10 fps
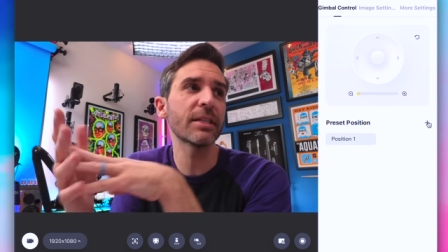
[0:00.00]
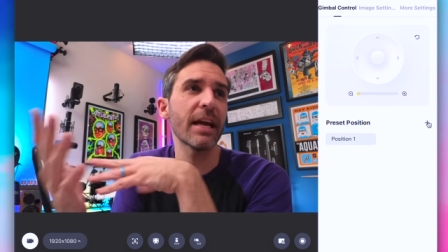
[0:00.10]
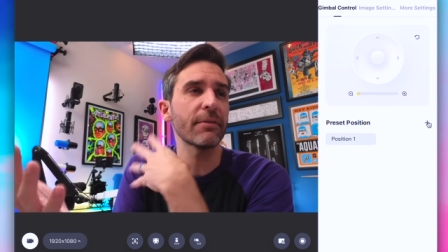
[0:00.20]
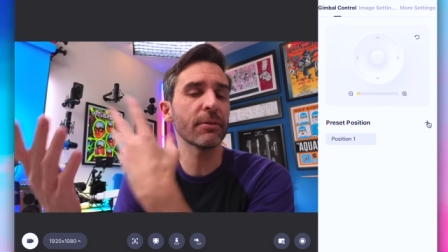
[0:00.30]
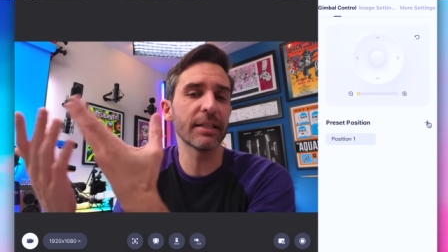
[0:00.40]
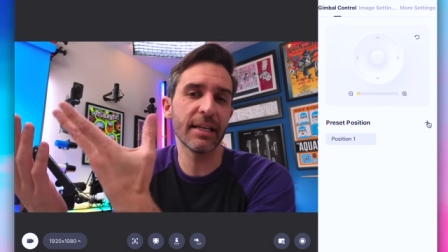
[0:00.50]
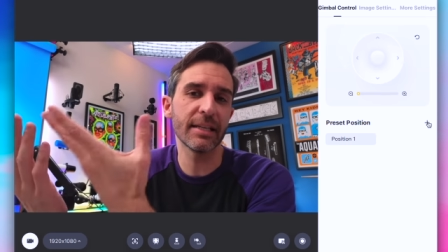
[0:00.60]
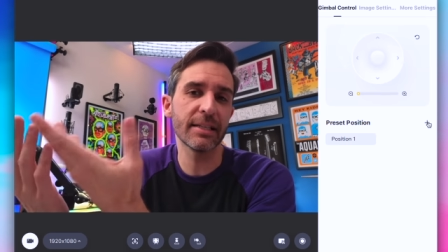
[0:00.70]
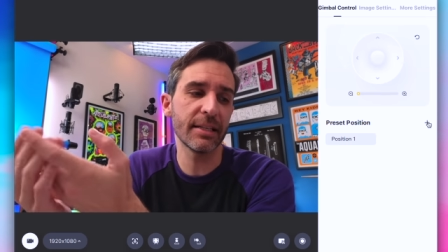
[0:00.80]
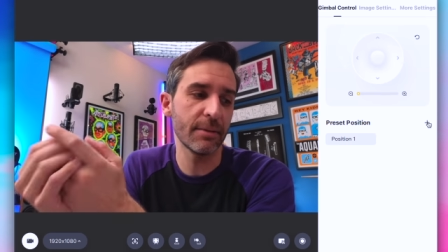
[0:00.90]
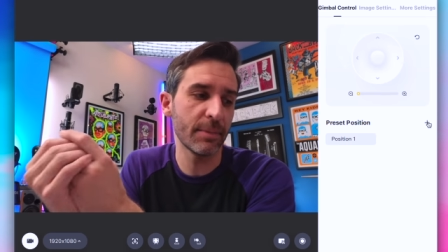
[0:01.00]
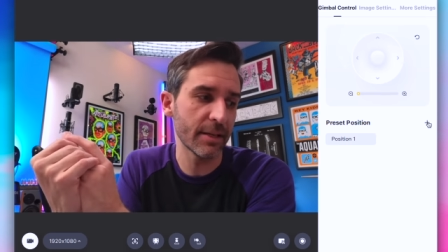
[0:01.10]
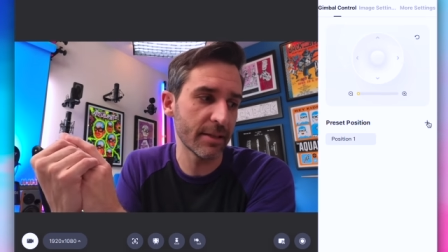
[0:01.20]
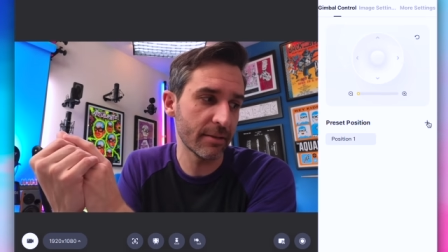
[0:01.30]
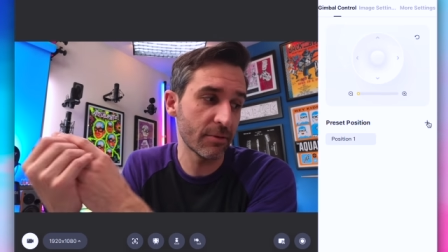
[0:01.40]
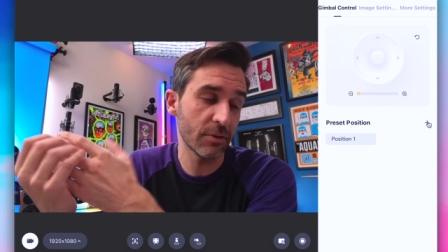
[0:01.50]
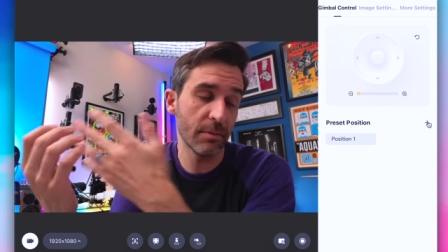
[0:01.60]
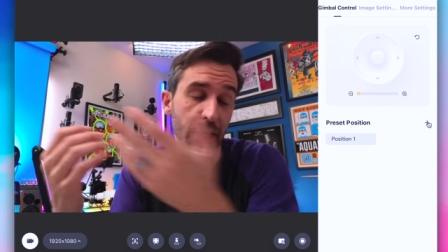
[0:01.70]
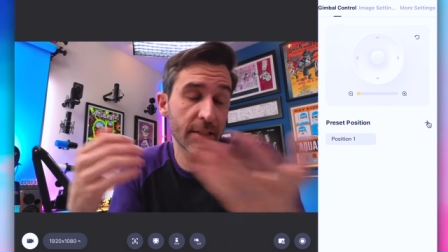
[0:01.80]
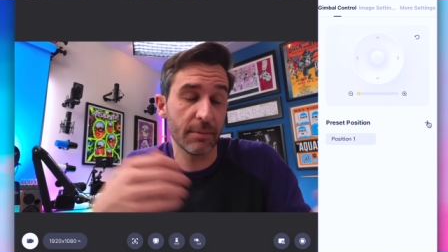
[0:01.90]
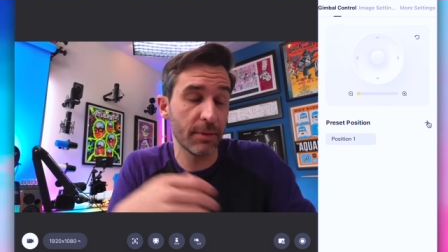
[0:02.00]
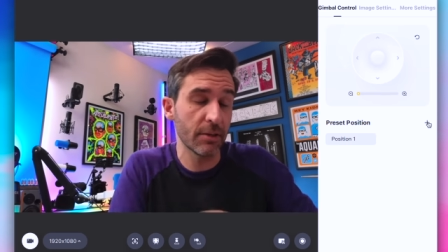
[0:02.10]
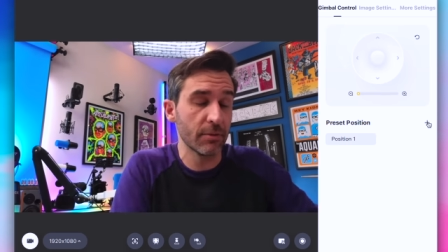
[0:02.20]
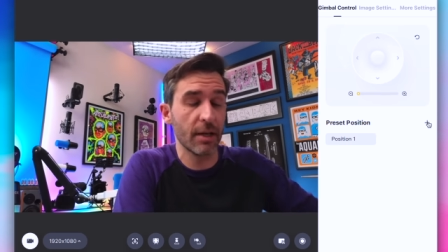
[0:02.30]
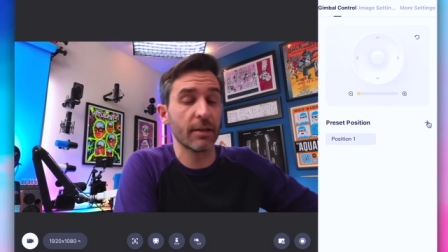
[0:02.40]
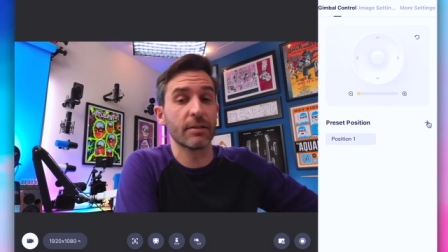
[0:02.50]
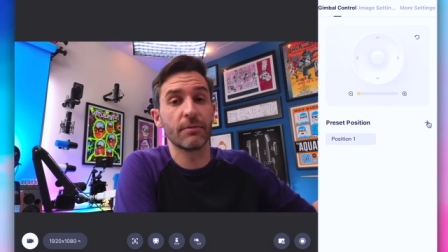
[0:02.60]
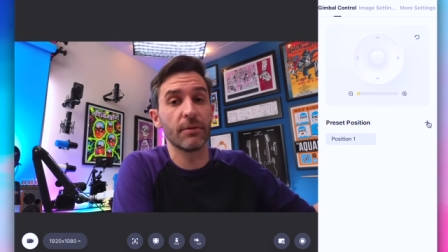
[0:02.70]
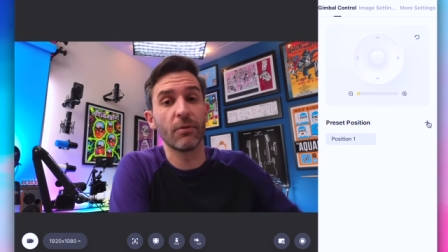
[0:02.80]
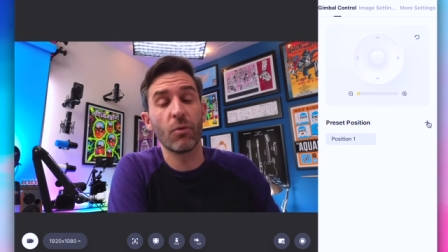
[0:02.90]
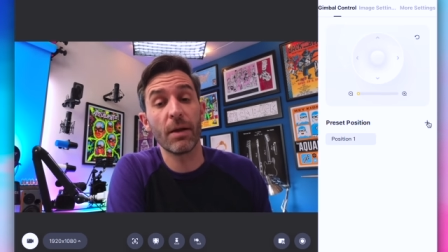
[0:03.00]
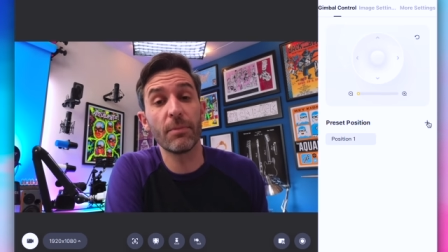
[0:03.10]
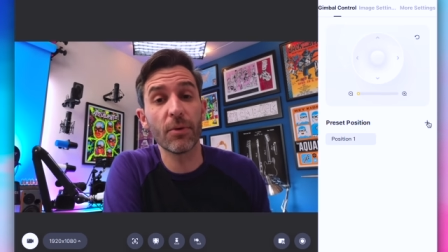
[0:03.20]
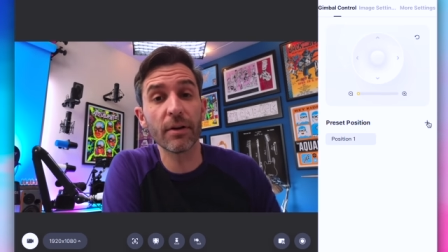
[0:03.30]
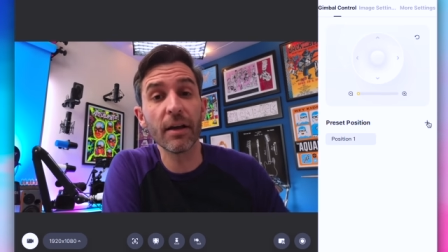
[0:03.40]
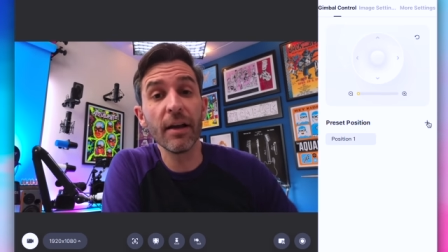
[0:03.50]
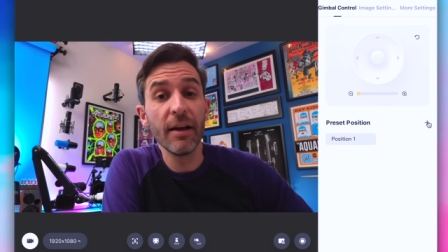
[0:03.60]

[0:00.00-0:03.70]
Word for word: which I haven't really tested yet because I'm not somebody who talks in front of a whiteboard